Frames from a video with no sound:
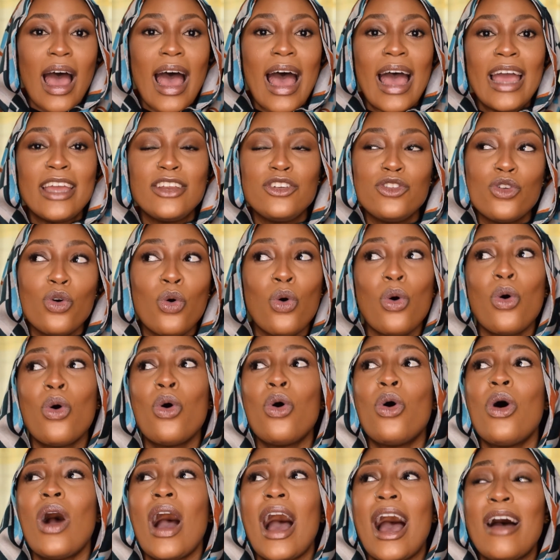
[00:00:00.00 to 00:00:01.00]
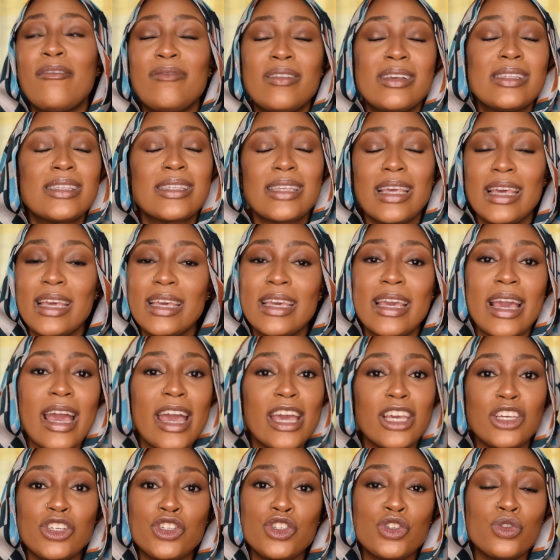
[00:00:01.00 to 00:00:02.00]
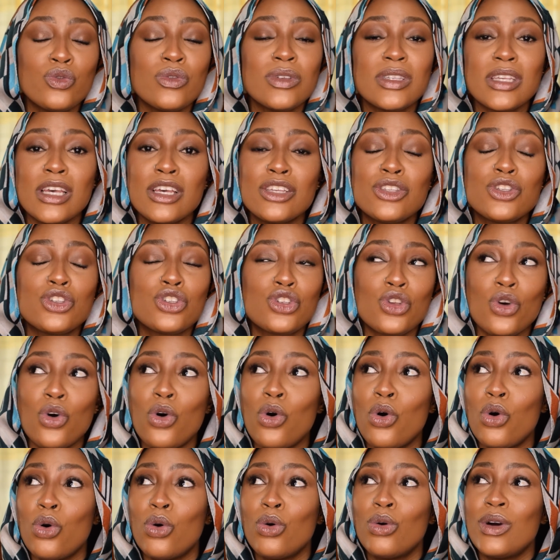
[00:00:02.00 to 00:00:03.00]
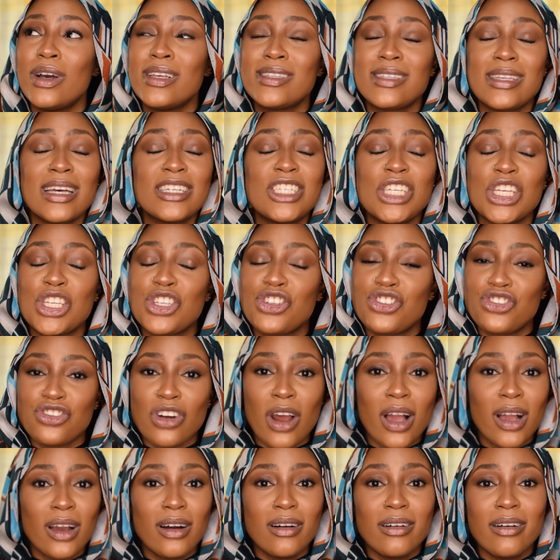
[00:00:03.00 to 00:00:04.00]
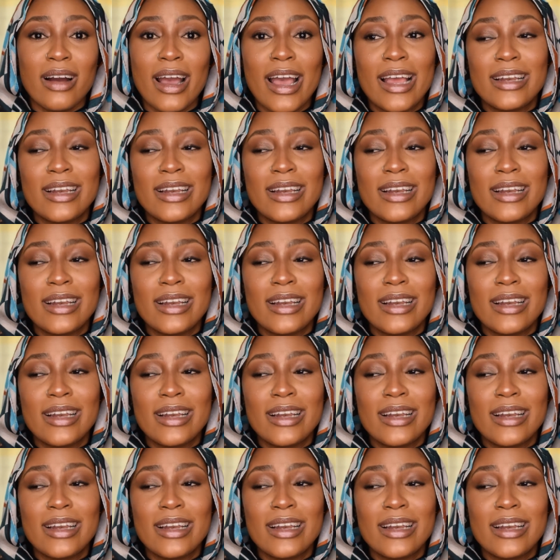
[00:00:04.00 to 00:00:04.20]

I know having skincare issues is such a struggle,